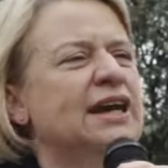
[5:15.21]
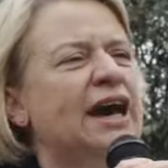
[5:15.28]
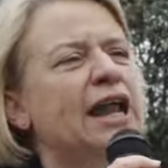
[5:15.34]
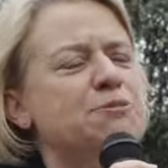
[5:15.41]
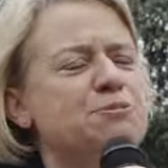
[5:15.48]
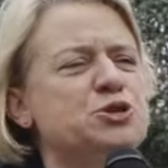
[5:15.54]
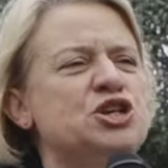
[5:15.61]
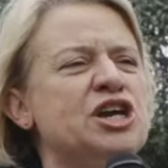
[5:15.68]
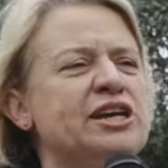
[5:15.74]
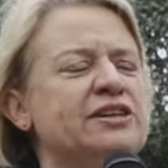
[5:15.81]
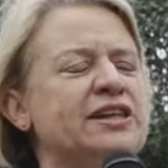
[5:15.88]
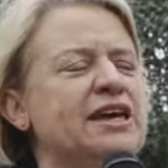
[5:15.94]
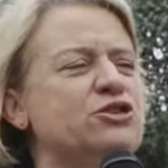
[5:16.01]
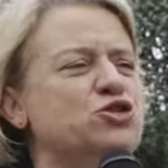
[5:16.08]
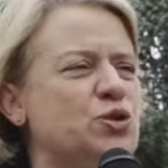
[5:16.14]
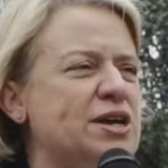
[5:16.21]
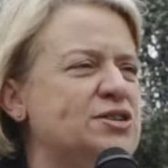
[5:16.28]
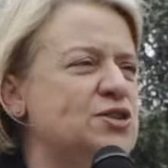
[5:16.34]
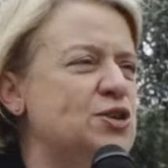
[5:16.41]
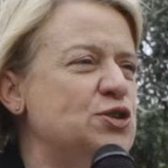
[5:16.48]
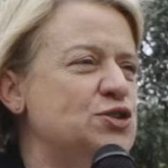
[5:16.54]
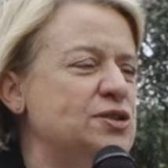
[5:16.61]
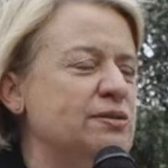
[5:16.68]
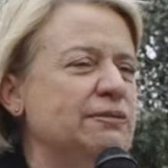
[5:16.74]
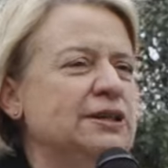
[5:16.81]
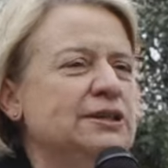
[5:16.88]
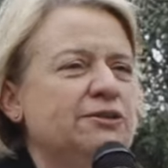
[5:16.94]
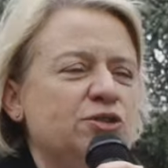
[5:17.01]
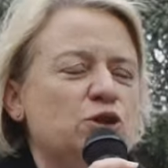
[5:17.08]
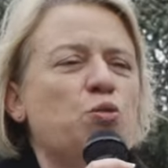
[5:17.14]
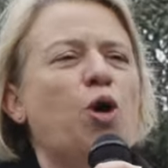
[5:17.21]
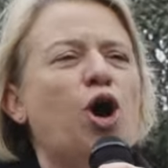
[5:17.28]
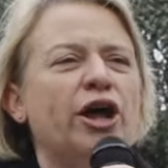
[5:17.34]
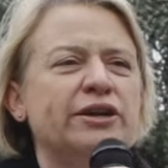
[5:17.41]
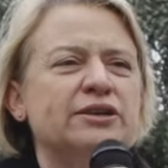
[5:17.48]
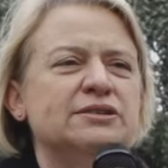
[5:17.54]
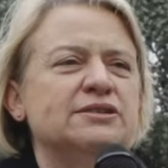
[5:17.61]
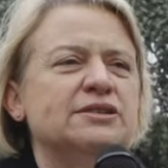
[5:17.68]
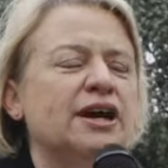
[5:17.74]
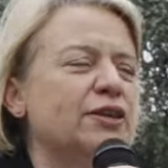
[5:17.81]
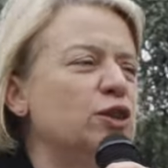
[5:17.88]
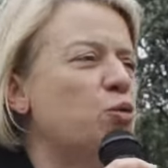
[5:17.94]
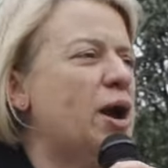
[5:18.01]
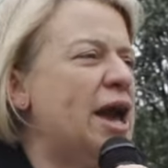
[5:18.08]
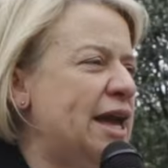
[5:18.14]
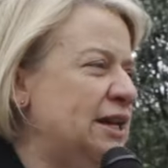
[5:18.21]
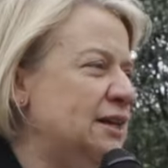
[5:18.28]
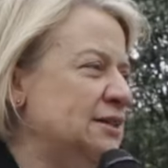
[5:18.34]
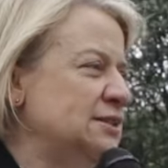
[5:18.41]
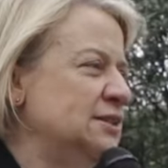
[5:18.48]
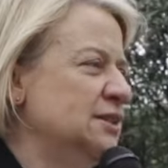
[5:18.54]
and it particularly addresses the what and the when.